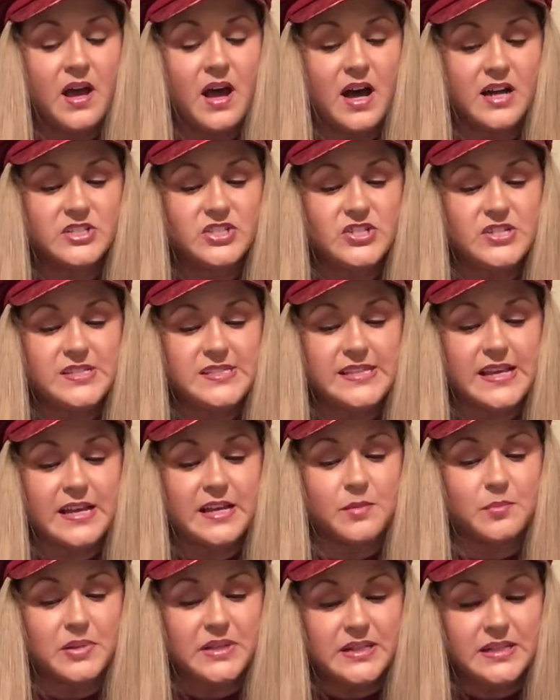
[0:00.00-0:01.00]
Hachi sat
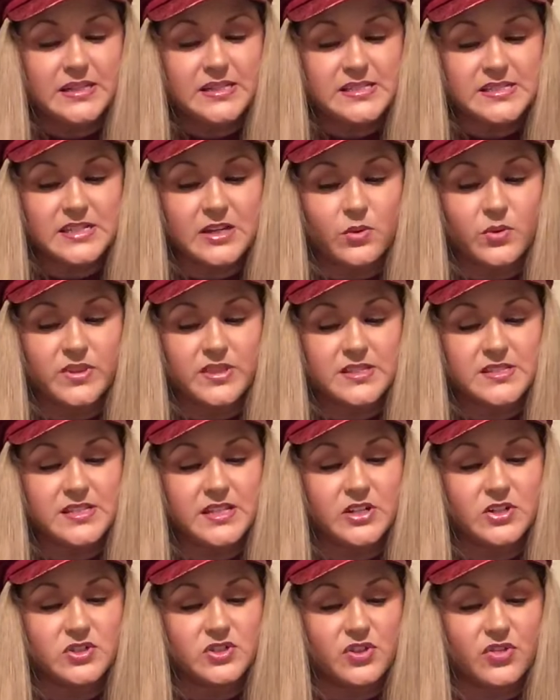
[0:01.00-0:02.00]
completely still with his
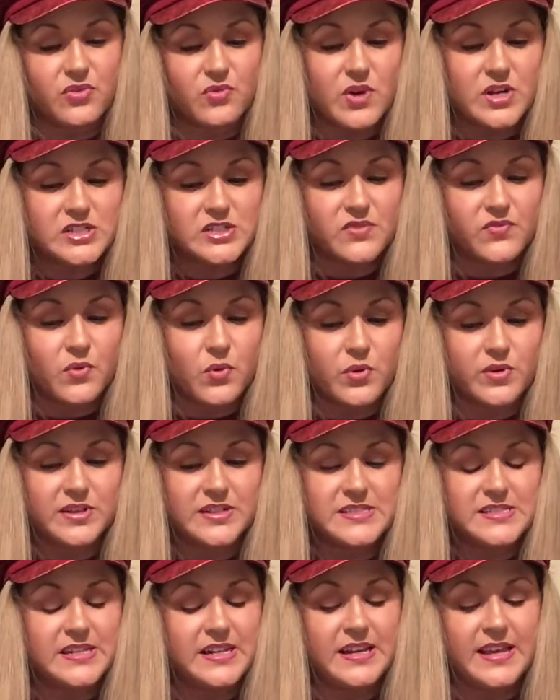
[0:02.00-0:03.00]
ears thrust forward,
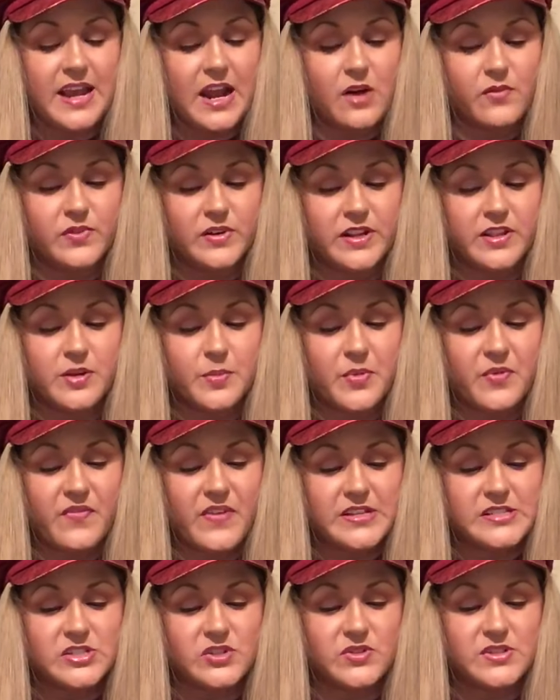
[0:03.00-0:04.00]
listening carefully to the
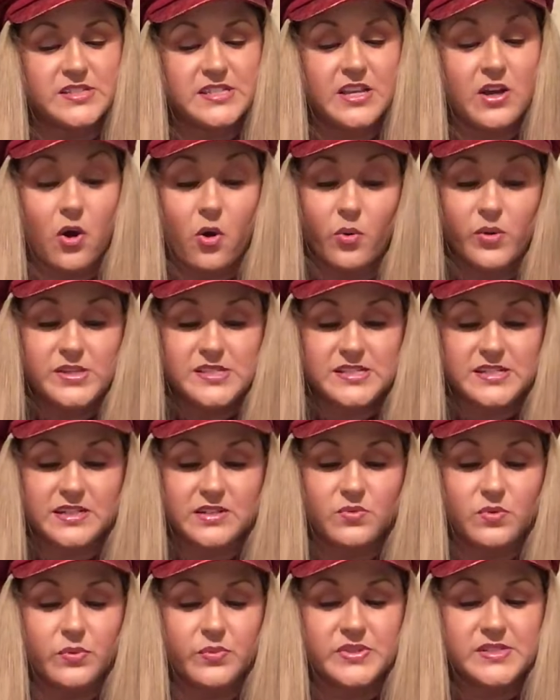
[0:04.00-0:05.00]
professor, as he always
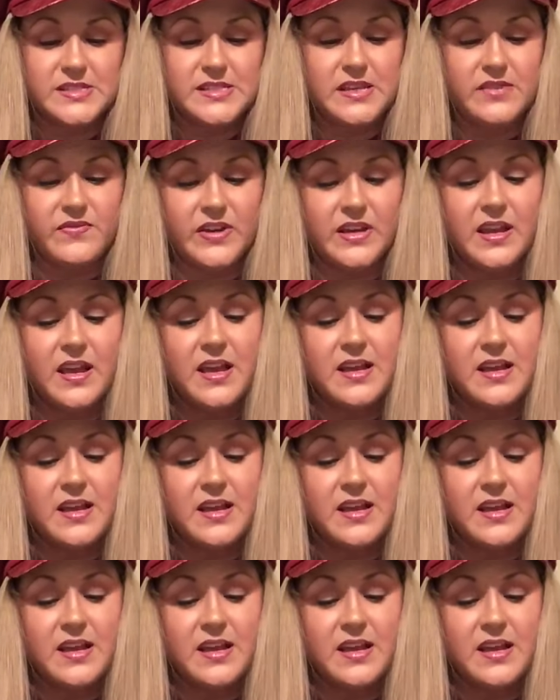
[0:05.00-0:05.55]
did when receiving